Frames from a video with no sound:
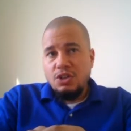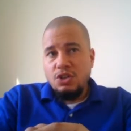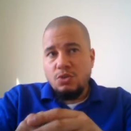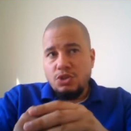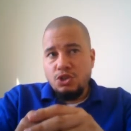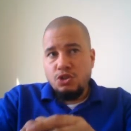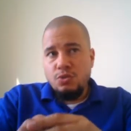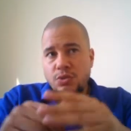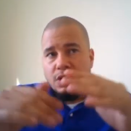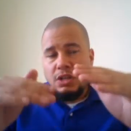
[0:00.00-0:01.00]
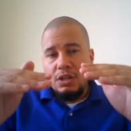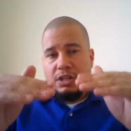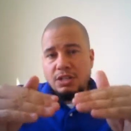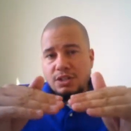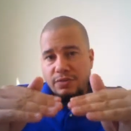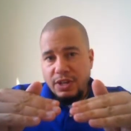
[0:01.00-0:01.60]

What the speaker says: your two least